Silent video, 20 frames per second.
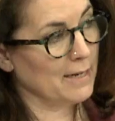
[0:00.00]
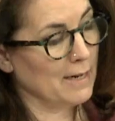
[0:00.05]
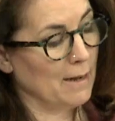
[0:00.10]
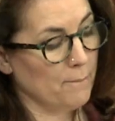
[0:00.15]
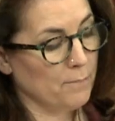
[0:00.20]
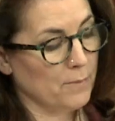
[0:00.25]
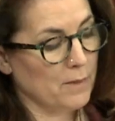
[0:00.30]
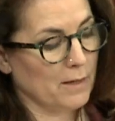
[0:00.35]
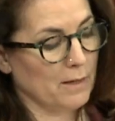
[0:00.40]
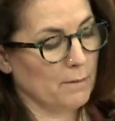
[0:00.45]

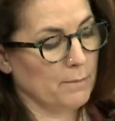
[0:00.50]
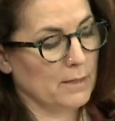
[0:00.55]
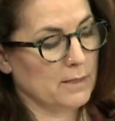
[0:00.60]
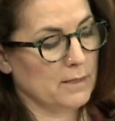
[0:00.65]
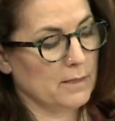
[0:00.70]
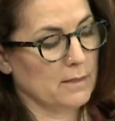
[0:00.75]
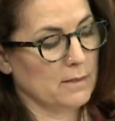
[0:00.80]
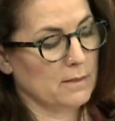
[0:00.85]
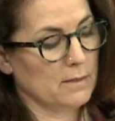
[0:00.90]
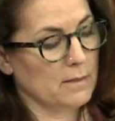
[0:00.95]
up the
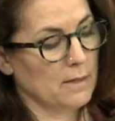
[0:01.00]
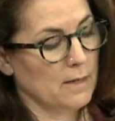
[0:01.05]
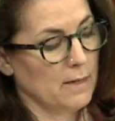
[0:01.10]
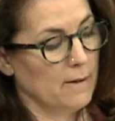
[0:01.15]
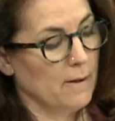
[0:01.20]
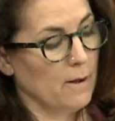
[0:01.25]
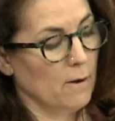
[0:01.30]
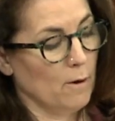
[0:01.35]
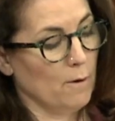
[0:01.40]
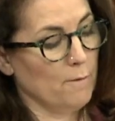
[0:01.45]
Commissioner's
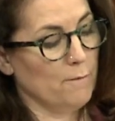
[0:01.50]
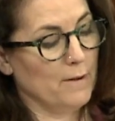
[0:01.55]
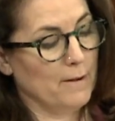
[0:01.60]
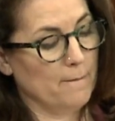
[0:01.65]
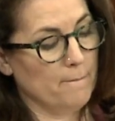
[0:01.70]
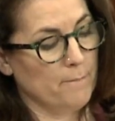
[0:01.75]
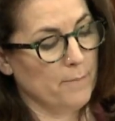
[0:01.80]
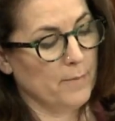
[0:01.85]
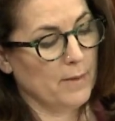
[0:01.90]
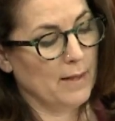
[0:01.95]
offer
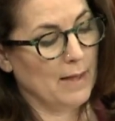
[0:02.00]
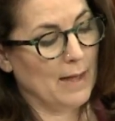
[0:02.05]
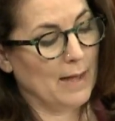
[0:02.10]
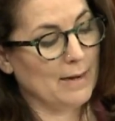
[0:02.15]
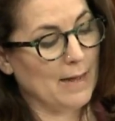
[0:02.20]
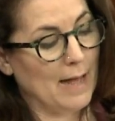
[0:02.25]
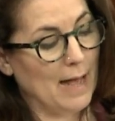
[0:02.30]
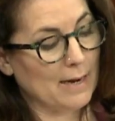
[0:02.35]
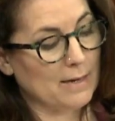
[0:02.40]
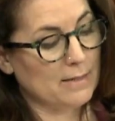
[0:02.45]

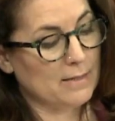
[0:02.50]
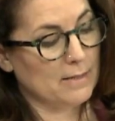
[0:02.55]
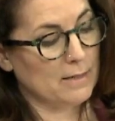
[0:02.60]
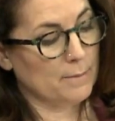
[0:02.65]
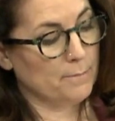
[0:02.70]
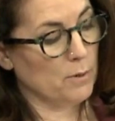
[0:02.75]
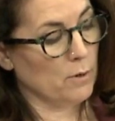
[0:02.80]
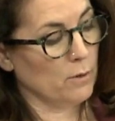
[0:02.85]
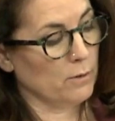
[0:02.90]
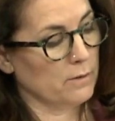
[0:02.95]
and acted
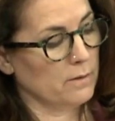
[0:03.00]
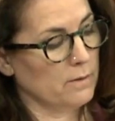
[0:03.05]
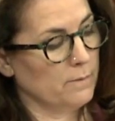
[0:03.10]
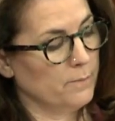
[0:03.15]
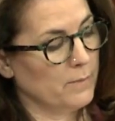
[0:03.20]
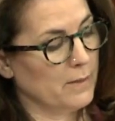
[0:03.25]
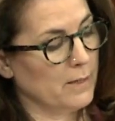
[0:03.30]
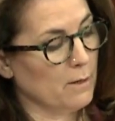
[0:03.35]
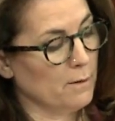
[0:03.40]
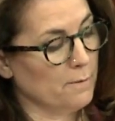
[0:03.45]
upon
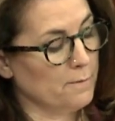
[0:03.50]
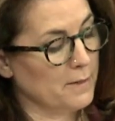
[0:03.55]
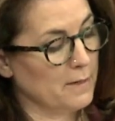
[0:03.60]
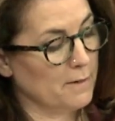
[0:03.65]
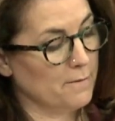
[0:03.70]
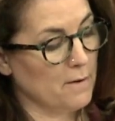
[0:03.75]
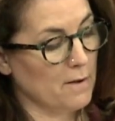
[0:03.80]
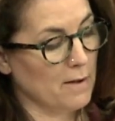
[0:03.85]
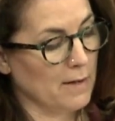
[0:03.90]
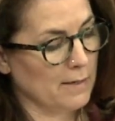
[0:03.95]
the offered
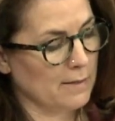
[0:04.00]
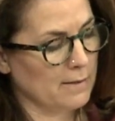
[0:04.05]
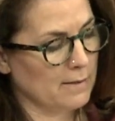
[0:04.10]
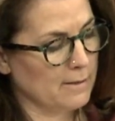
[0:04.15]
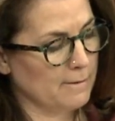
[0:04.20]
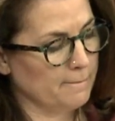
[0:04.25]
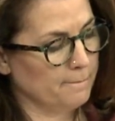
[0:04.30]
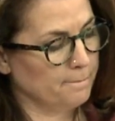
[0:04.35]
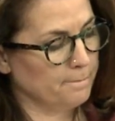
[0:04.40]
advice.